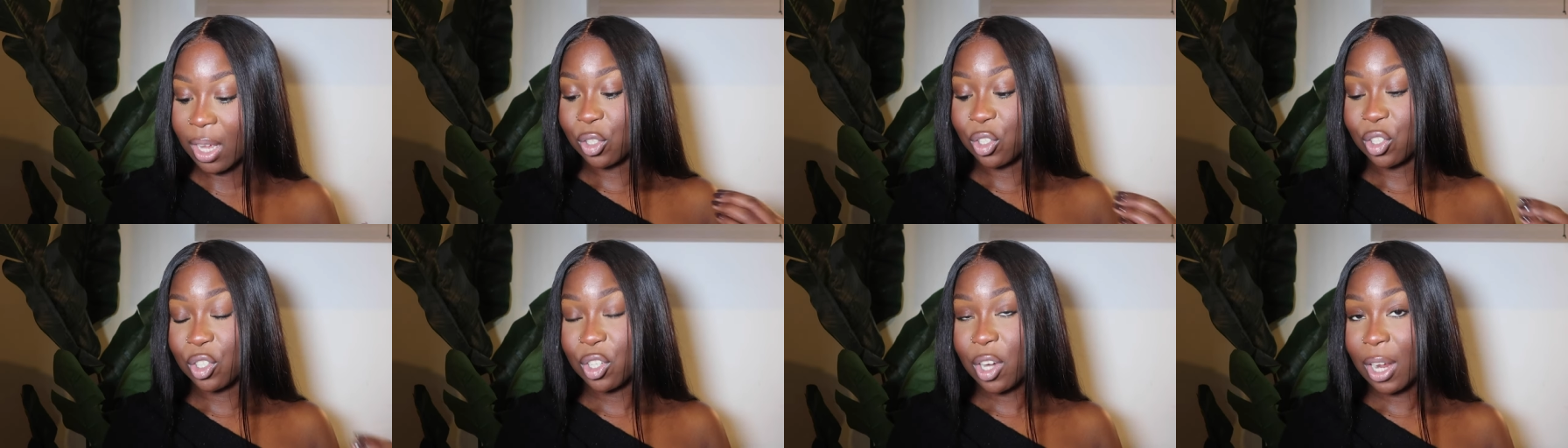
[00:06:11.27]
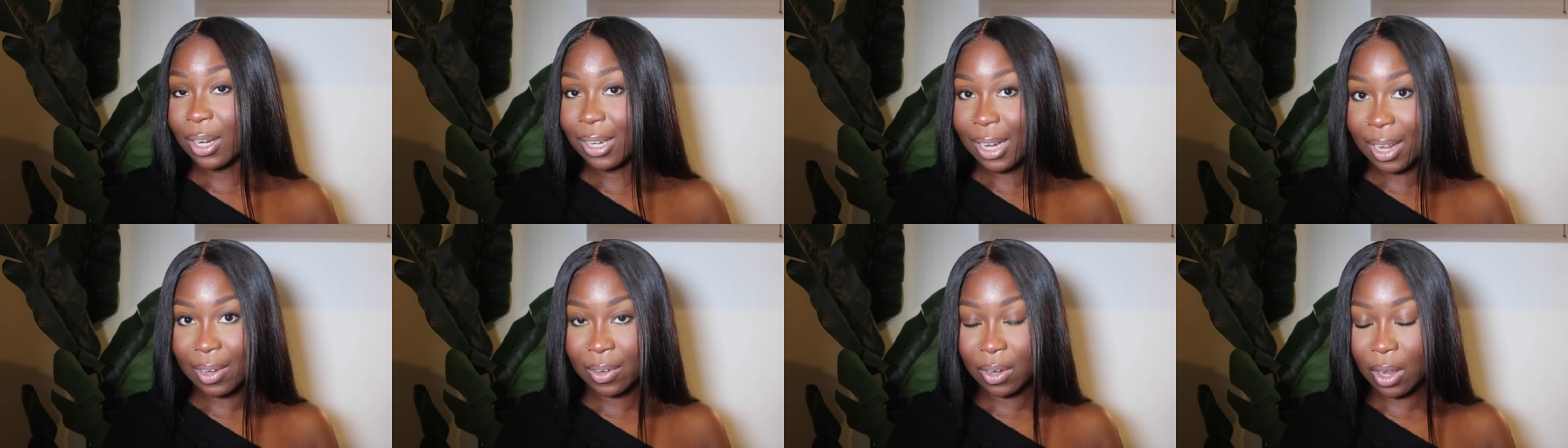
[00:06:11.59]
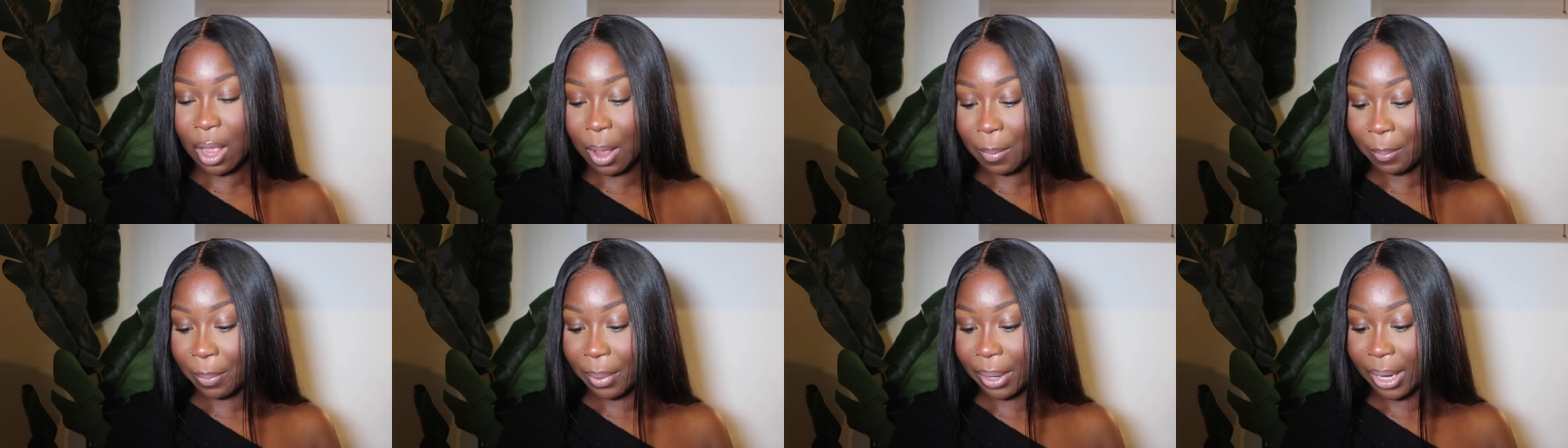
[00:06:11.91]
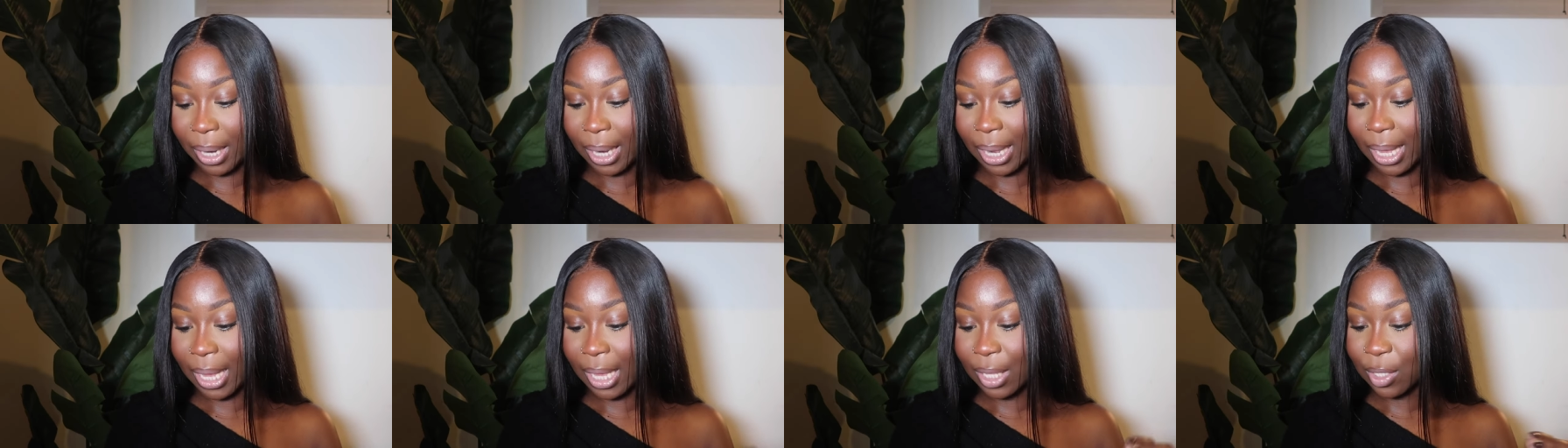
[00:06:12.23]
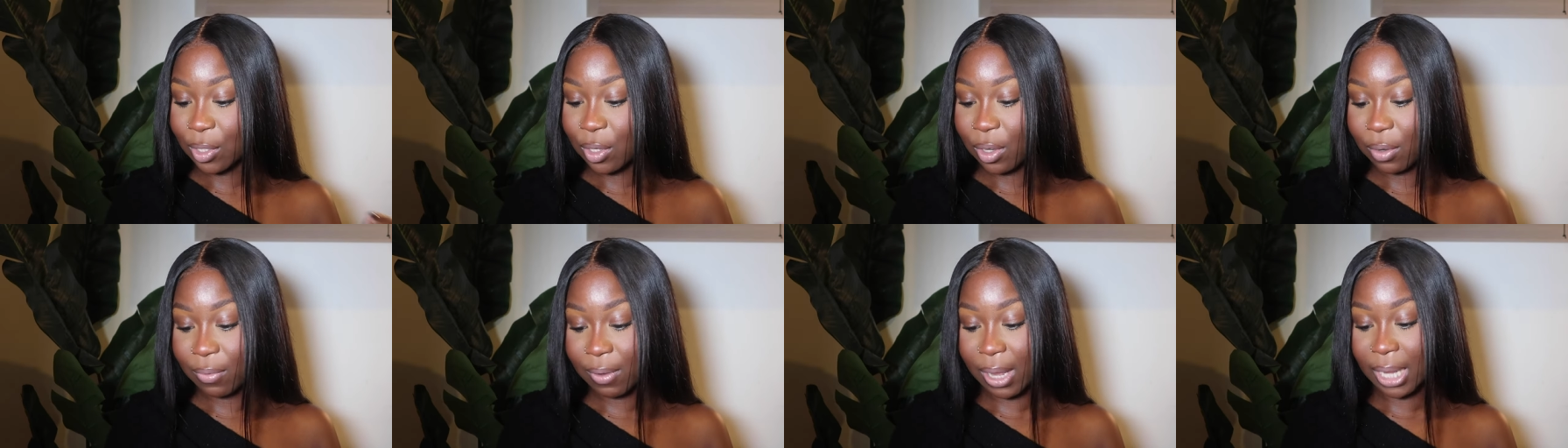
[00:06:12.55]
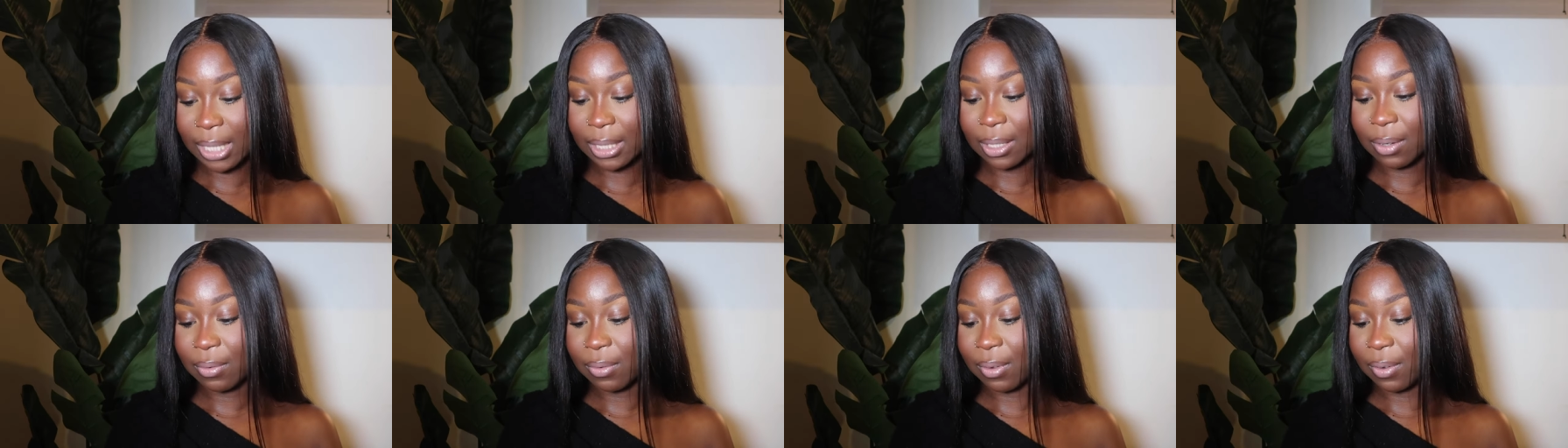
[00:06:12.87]
So she shut down the company in
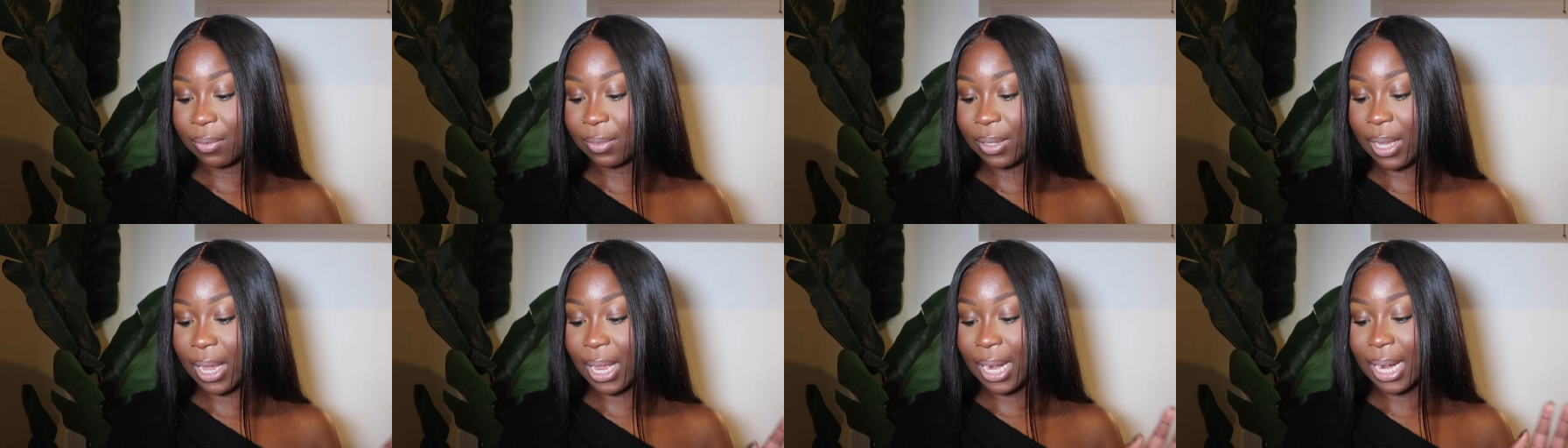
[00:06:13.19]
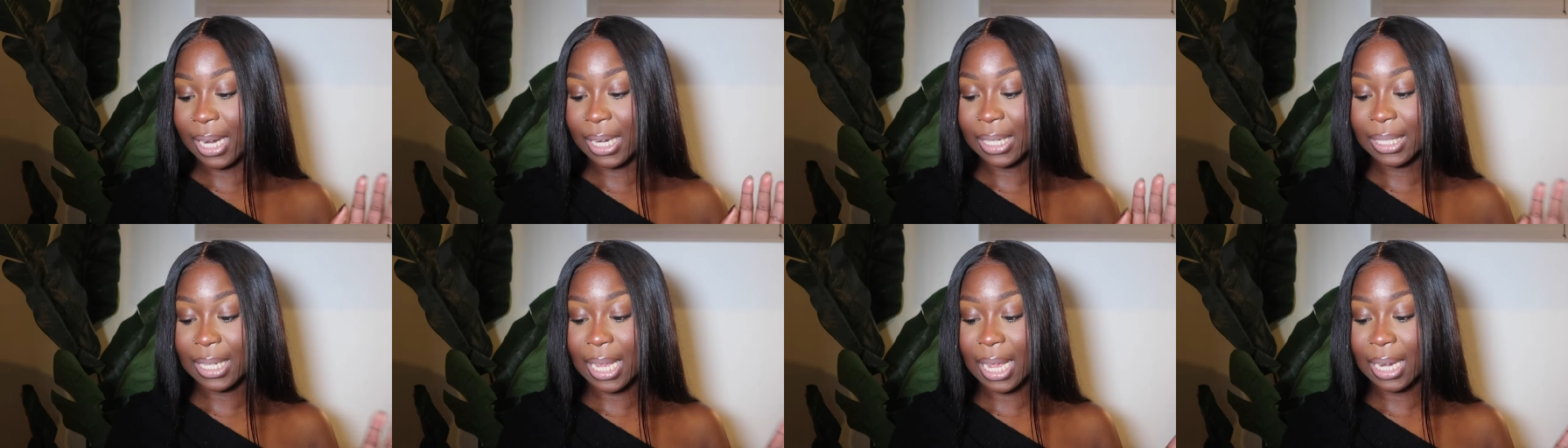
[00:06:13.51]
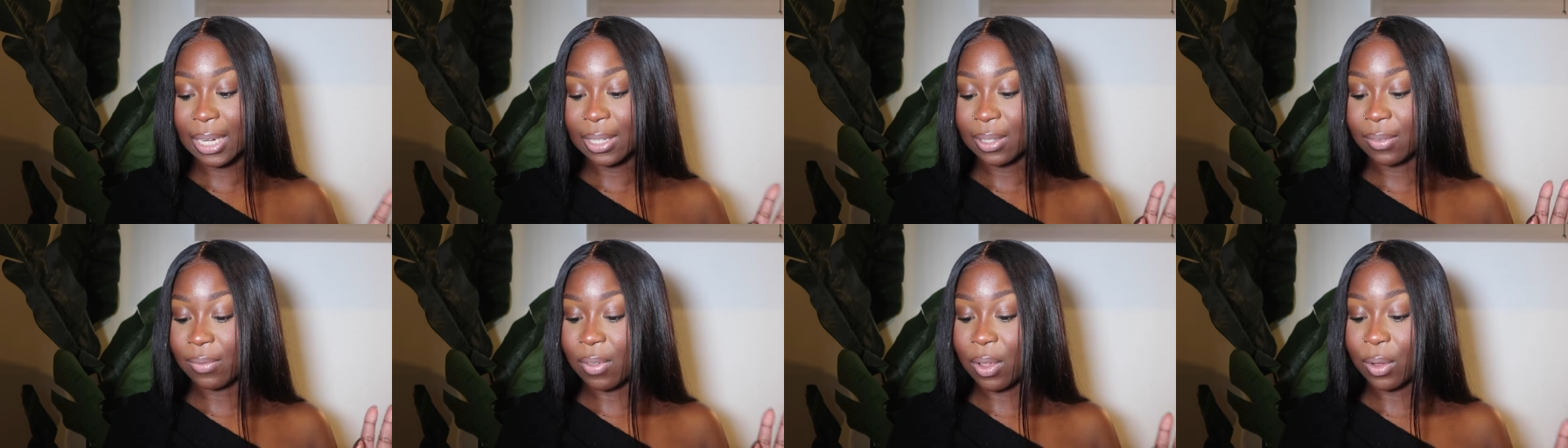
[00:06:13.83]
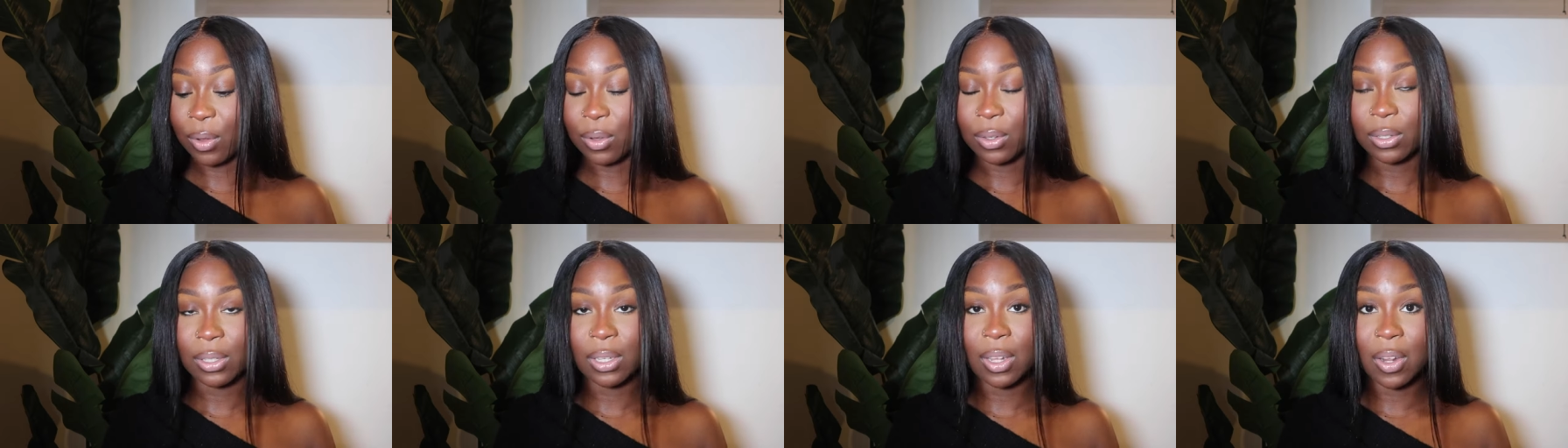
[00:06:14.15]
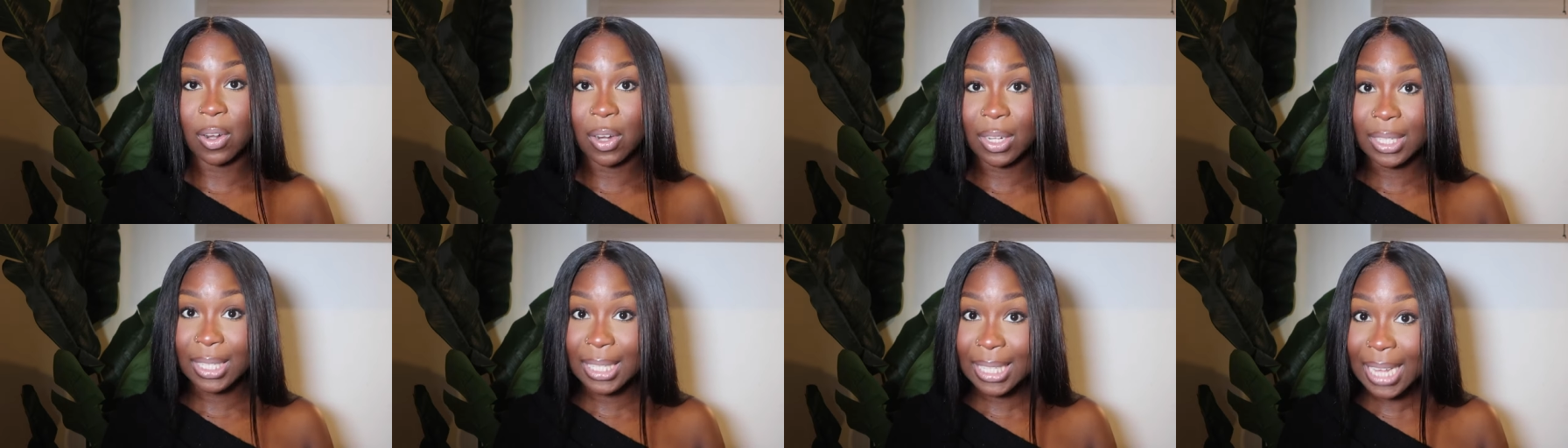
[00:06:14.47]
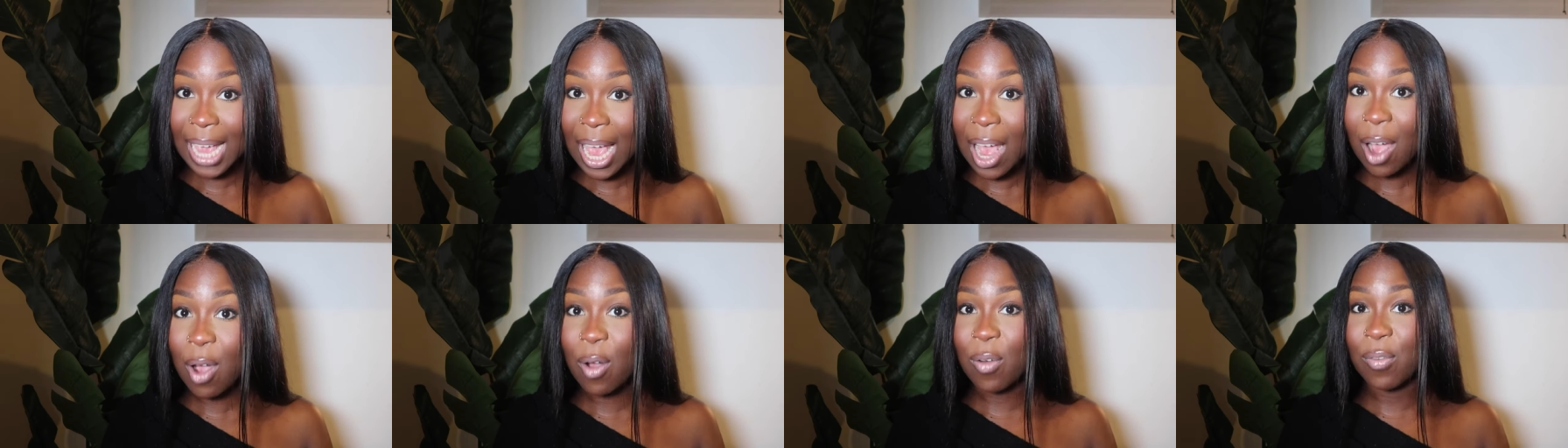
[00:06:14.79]
2015 and decided to focus on
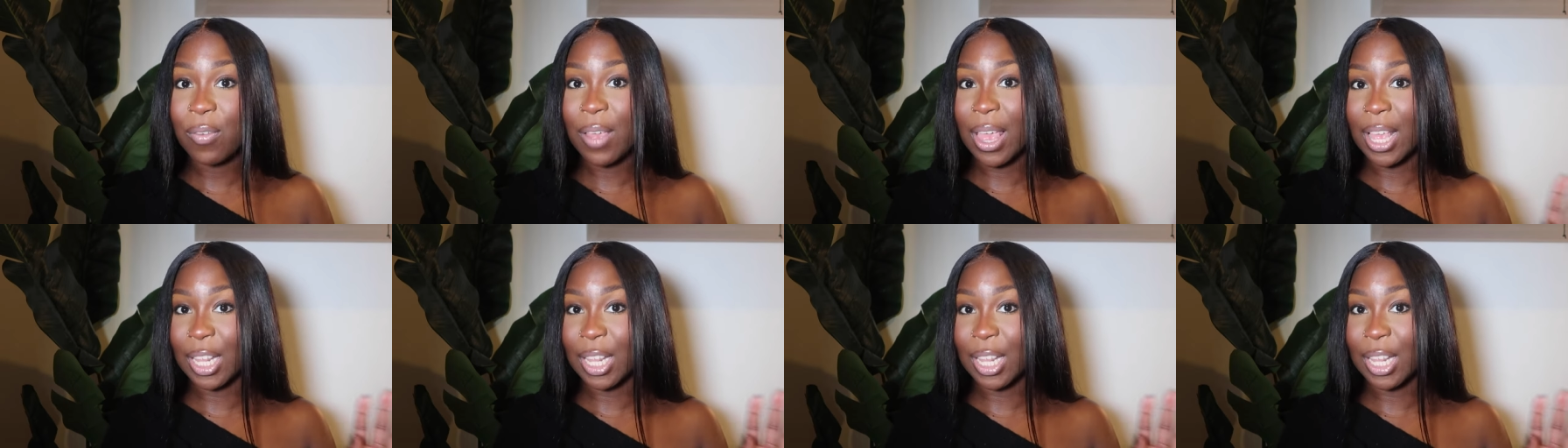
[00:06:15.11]
herself